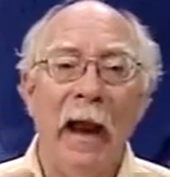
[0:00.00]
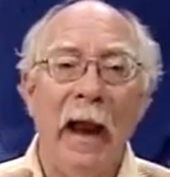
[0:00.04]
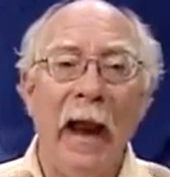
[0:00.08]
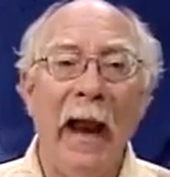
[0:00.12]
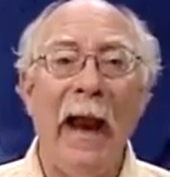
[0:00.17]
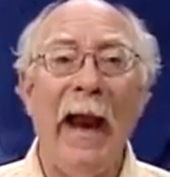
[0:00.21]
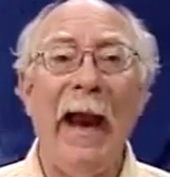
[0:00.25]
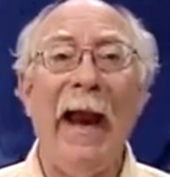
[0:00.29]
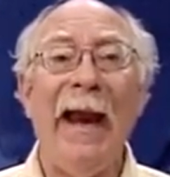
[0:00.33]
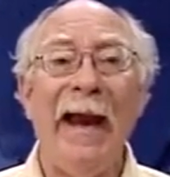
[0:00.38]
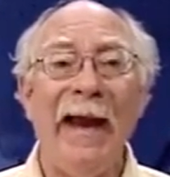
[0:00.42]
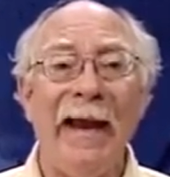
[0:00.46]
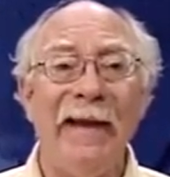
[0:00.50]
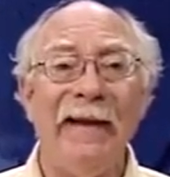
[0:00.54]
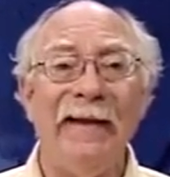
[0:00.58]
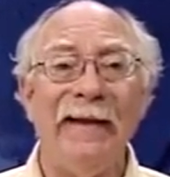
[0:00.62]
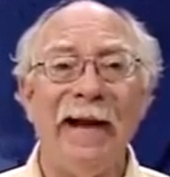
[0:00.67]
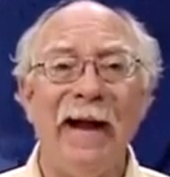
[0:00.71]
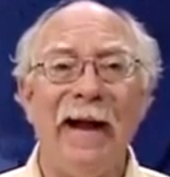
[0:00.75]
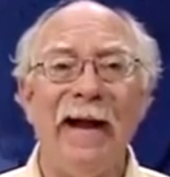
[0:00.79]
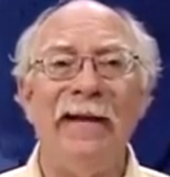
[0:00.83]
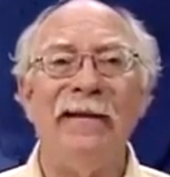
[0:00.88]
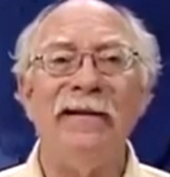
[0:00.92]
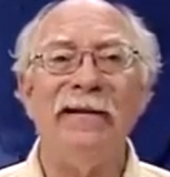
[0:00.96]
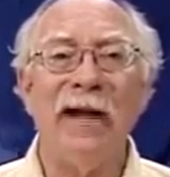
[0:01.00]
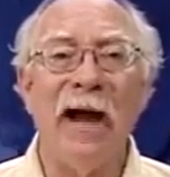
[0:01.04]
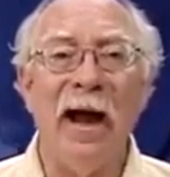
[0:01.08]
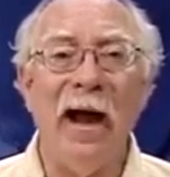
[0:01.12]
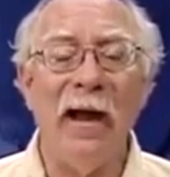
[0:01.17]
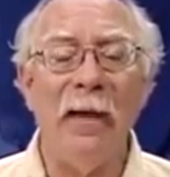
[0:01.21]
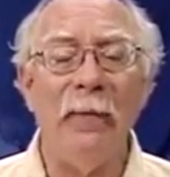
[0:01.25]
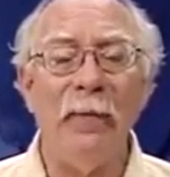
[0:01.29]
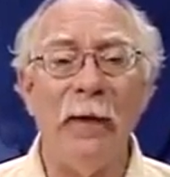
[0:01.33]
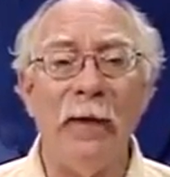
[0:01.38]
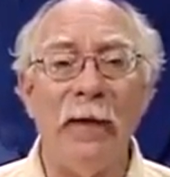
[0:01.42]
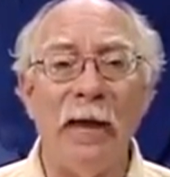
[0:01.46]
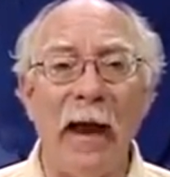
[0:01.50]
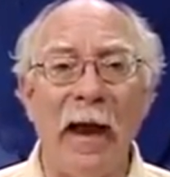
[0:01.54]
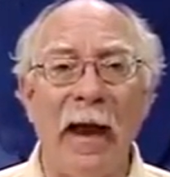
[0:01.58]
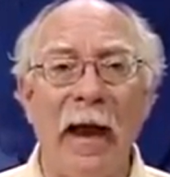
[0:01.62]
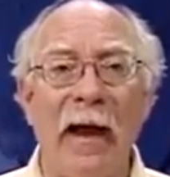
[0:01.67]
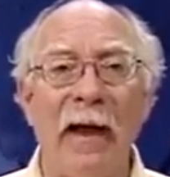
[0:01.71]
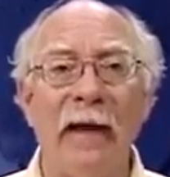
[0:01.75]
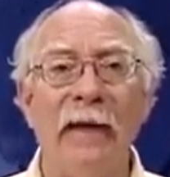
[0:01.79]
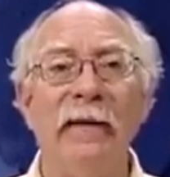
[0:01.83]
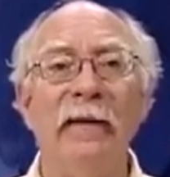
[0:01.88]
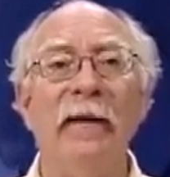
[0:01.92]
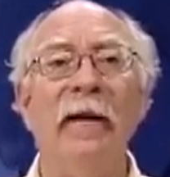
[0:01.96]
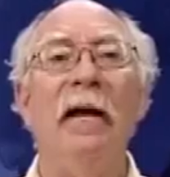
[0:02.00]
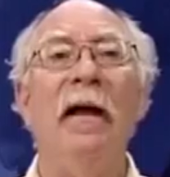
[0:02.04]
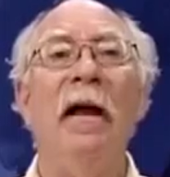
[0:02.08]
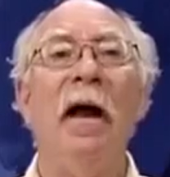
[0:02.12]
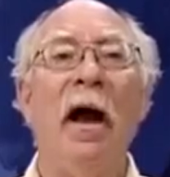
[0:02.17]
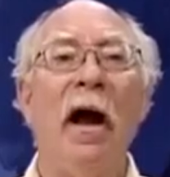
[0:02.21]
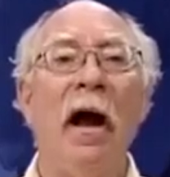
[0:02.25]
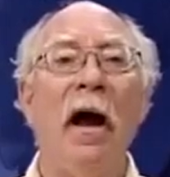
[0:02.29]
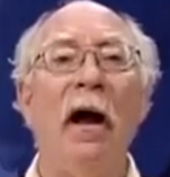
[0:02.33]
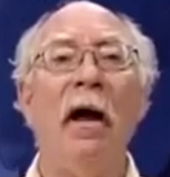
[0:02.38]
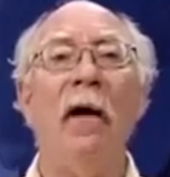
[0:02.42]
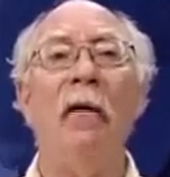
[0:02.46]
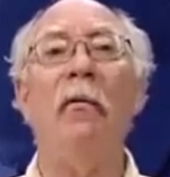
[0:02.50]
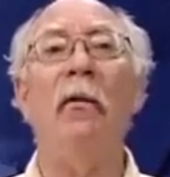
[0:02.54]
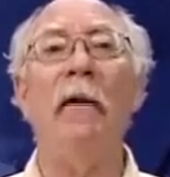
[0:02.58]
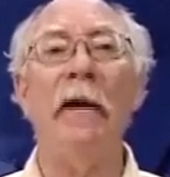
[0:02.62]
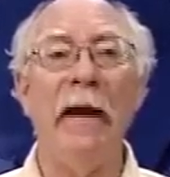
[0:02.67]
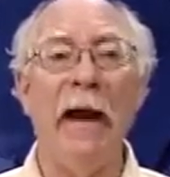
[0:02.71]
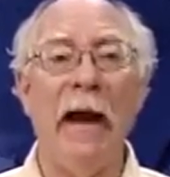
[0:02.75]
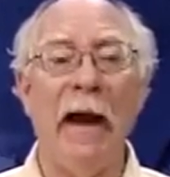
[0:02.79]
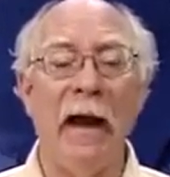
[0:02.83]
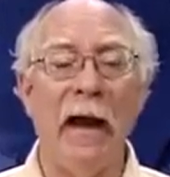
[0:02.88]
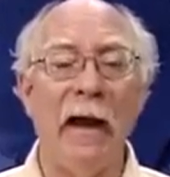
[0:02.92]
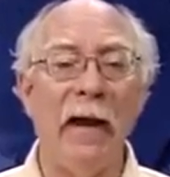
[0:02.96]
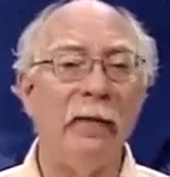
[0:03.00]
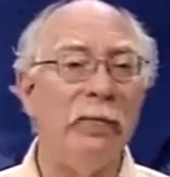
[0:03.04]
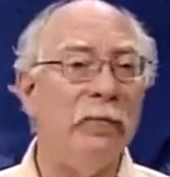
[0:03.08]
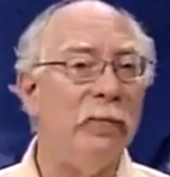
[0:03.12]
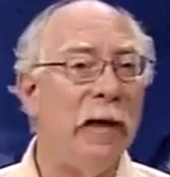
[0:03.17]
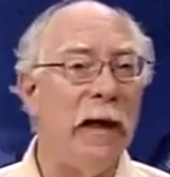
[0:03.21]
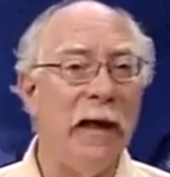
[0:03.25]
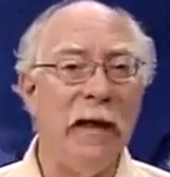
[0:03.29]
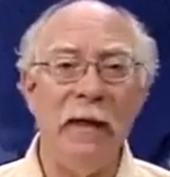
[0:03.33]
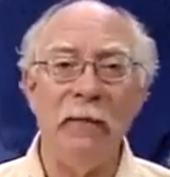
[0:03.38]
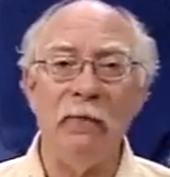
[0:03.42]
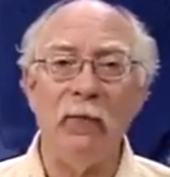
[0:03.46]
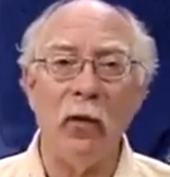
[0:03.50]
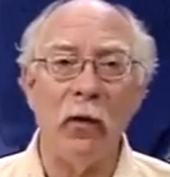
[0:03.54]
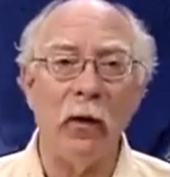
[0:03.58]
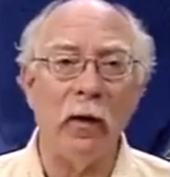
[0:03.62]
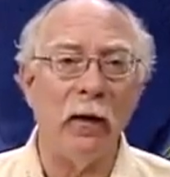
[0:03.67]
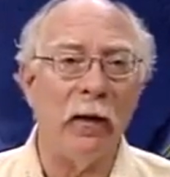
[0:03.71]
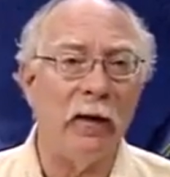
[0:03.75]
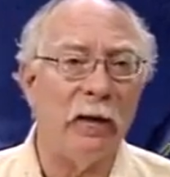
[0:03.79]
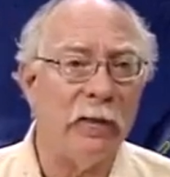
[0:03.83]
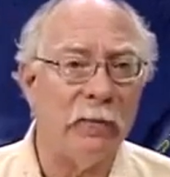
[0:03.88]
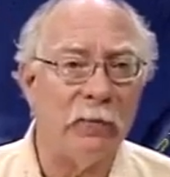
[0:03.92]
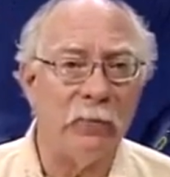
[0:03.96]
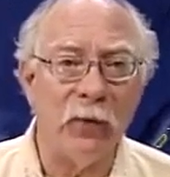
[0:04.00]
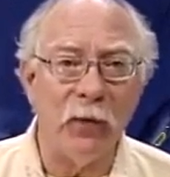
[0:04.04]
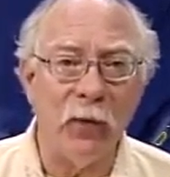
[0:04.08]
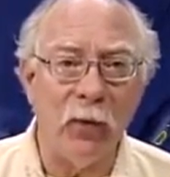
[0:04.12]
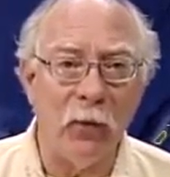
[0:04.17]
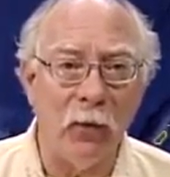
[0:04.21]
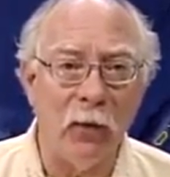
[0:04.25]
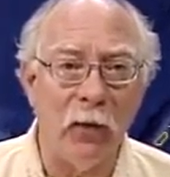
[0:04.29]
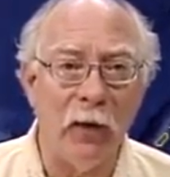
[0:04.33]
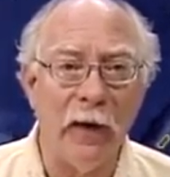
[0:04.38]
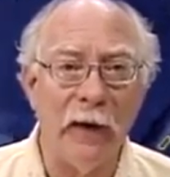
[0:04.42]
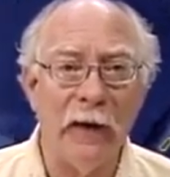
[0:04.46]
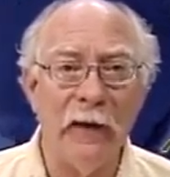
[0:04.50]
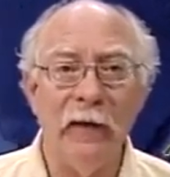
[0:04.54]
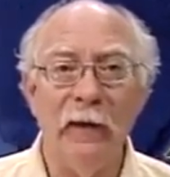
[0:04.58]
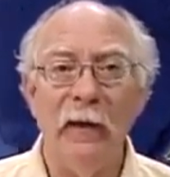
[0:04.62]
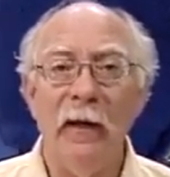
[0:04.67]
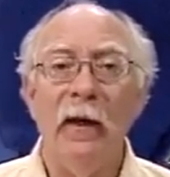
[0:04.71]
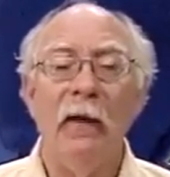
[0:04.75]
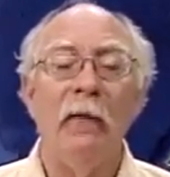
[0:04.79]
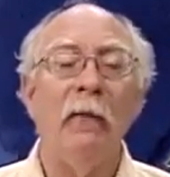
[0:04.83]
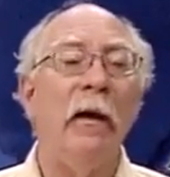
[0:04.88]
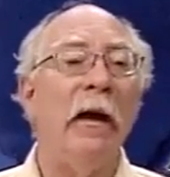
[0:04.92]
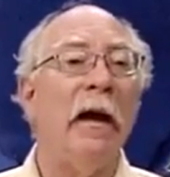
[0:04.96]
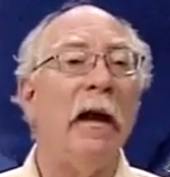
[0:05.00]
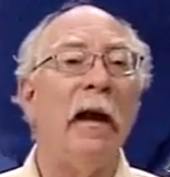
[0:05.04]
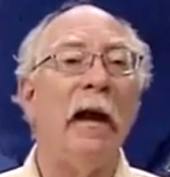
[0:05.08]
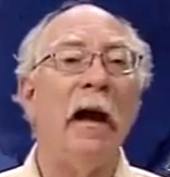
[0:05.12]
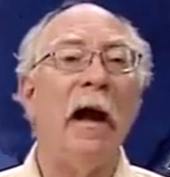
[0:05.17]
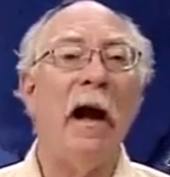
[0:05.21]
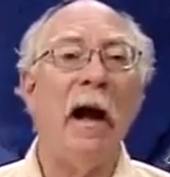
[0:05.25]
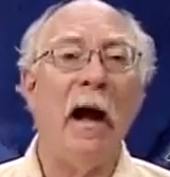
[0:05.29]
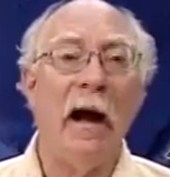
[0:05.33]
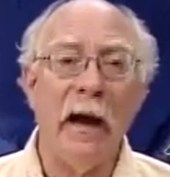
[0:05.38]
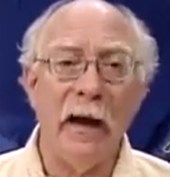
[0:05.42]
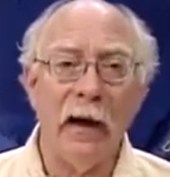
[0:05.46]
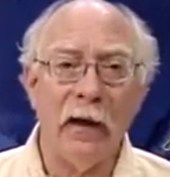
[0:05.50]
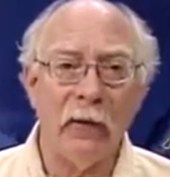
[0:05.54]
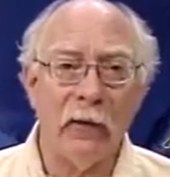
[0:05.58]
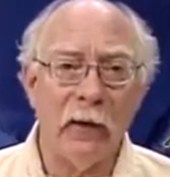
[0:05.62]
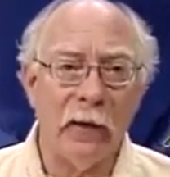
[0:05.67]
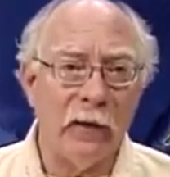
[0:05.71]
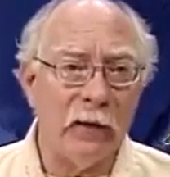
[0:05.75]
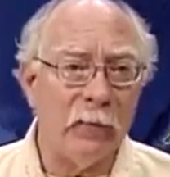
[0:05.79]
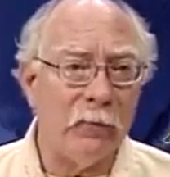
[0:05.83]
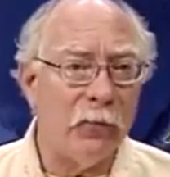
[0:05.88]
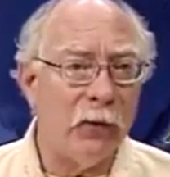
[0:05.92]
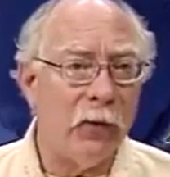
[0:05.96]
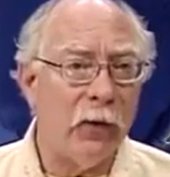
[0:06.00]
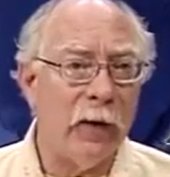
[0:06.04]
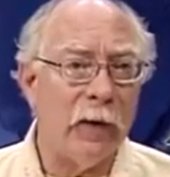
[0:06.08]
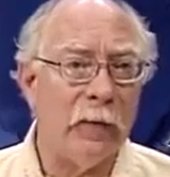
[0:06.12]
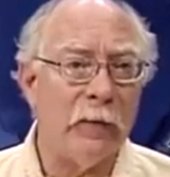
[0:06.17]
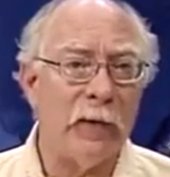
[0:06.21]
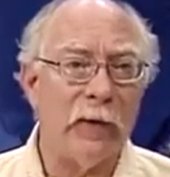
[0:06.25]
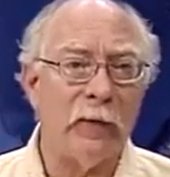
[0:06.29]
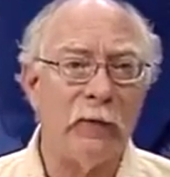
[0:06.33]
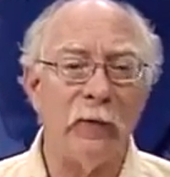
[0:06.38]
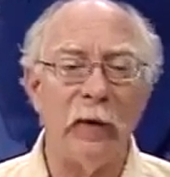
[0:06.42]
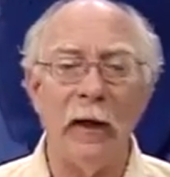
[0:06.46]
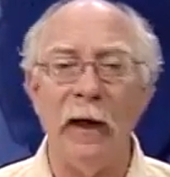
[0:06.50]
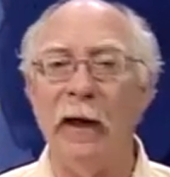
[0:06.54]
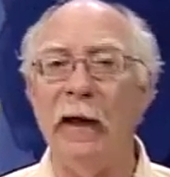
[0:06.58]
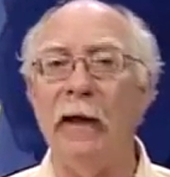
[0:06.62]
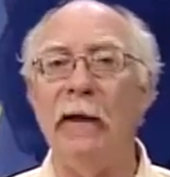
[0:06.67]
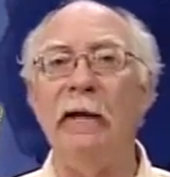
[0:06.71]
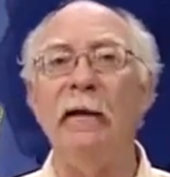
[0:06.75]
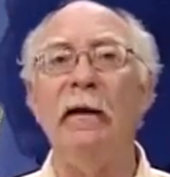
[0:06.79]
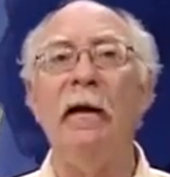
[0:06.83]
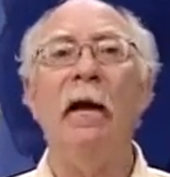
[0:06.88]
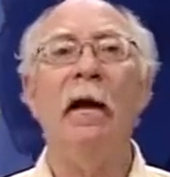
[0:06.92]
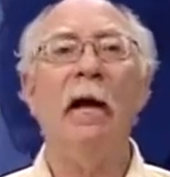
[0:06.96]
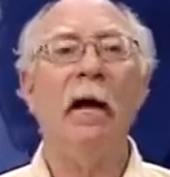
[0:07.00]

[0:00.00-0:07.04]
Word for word: And on top of that, uh, we had many more unemployed. We had a higher unemployment rate.